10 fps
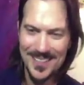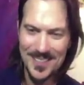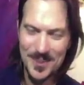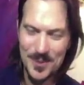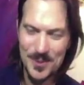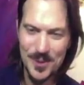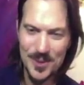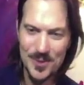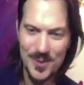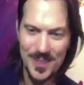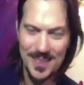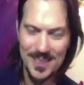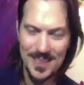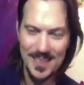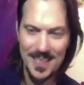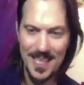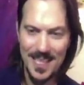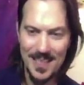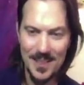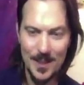So it was really sweet,
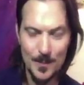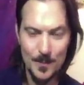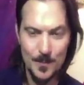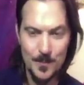and